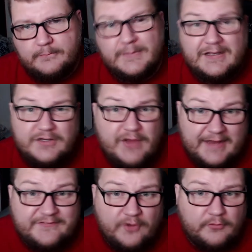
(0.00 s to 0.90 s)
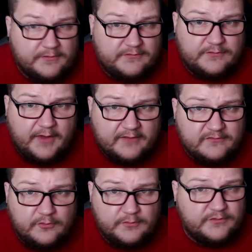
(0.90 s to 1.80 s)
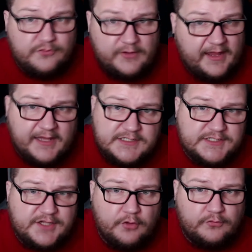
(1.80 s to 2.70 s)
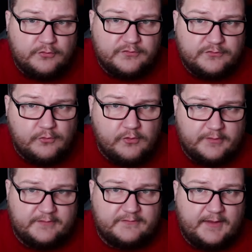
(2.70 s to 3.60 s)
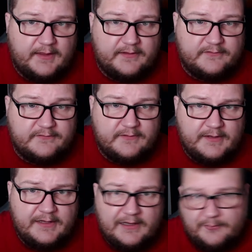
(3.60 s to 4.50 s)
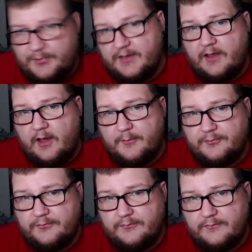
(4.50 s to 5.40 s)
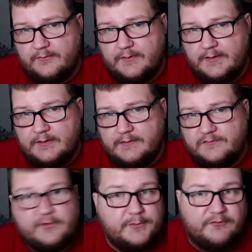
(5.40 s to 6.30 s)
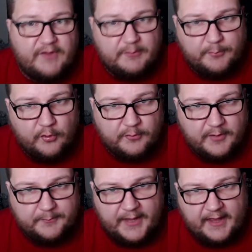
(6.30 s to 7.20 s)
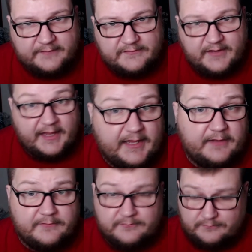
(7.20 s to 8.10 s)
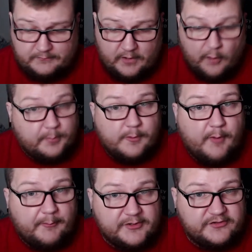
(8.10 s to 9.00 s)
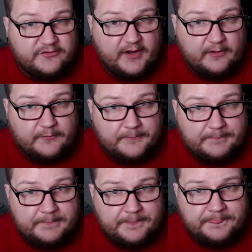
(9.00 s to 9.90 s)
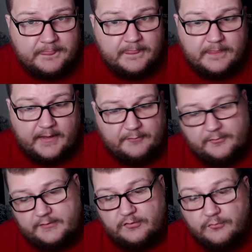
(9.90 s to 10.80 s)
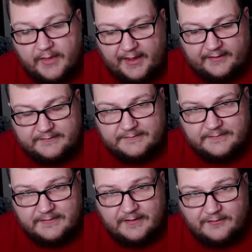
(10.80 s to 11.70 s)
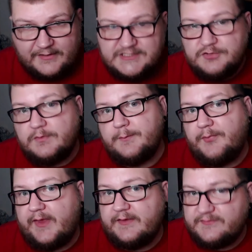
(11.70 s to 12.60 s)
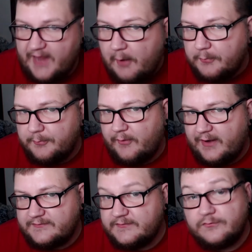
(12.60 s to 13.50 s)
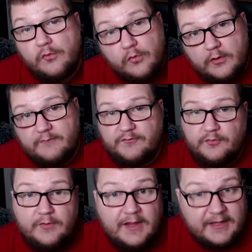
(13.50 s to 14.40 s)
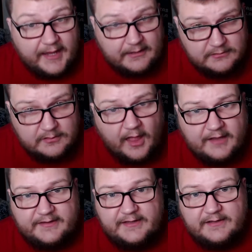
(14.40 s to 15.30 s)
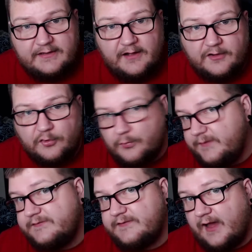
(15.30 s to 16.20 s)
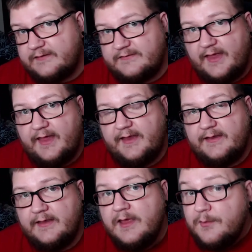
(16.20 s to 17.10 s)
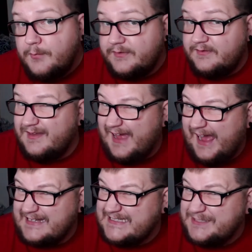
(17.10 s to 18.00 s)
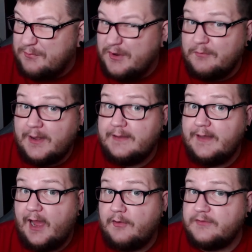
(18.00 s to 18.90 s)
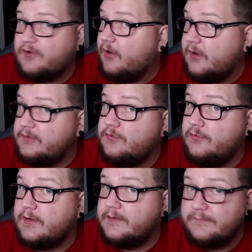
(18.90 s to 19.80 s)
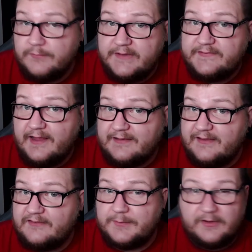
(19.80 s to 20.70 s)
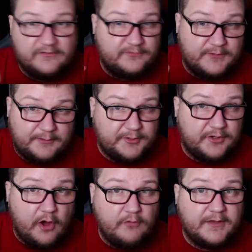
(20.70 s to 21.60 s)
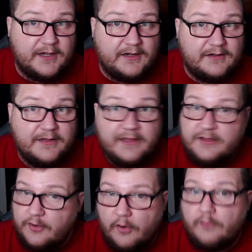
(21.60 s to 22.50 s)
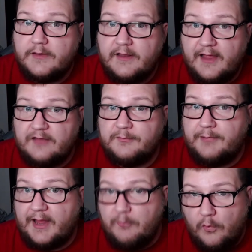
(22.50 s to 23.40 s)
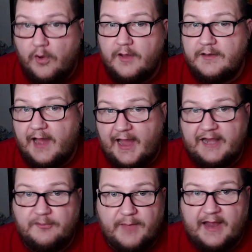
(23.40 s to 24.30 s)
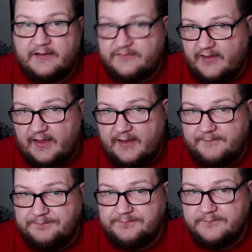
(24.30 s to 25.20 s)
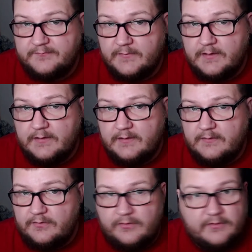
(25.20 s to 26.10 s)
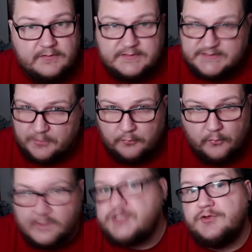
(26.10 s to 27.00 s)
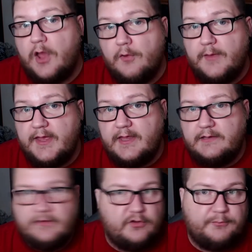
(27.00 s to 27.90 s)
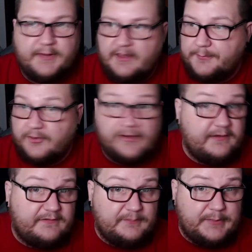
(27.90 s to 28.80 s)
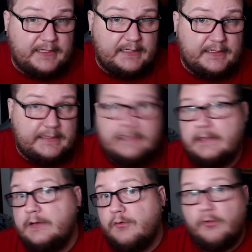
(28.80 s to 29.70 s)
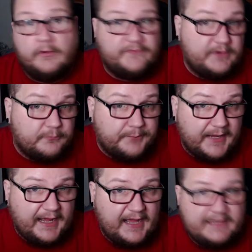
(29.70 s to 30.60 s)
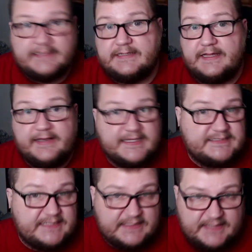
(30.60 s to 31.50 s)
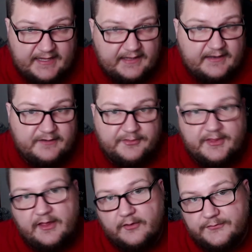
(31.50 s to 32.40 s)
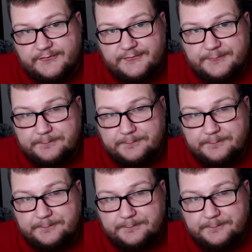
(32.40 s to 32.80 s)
Then you guys know this. You guys know that you can't just go to a store these days and pick up some of your favorite Pokemon packs and open them up on your channel. Can't really do that unless you want to pay scalper prices, or if you get lucky on a restock day. But at this point right now, it's hard to do on restock days because whenever you go there, you're only allowed to buy one item at a time. So once you go in, you can pick up your ETB or a single pack, and that's it. You can't get anything else.